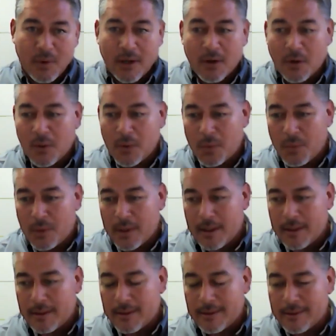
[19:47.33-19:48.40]
We go
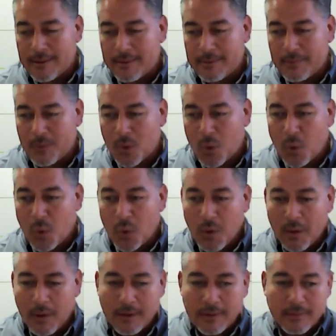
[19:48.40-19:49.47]
to
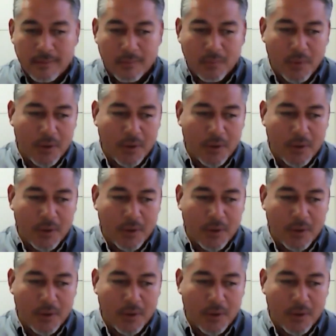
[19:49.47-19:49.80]
Pool,